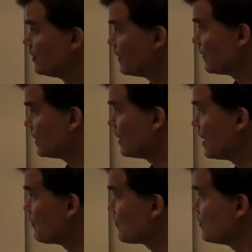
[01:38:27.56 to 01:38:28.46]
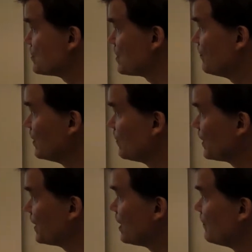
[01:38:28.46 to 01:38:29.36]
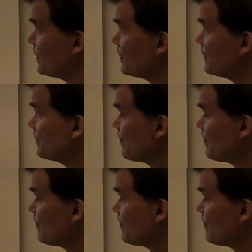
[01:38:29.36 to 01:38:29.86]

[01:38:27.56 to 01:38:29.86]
theoretical approach that we already covered